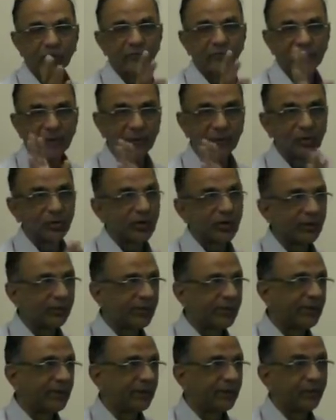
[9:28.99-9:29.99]
know if
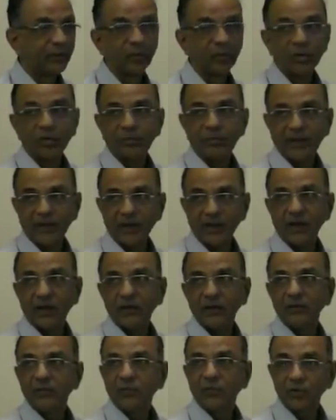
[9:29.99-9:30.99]
chemotherapy they may put a PICC
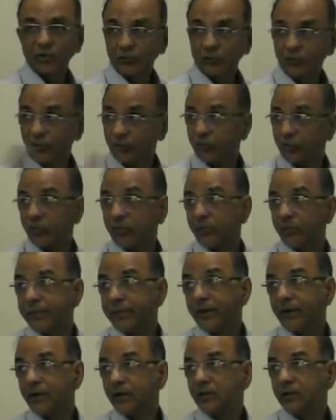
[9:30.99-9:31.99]
line. What is the full form of
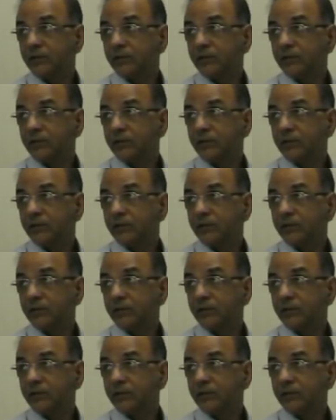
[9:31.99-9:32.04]
PICC?